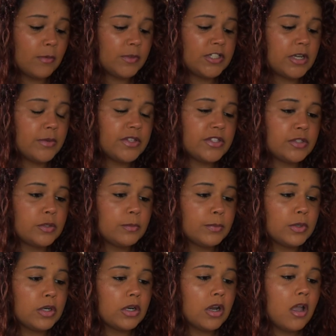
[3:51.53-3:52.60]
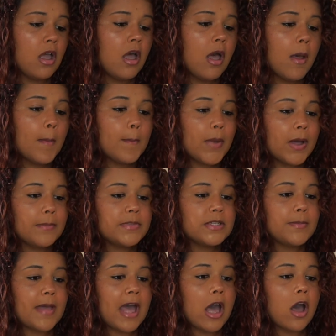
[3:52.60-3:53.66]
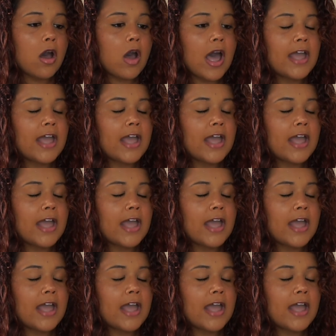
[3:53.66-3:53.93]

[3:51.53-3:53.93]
which I was super bummed about.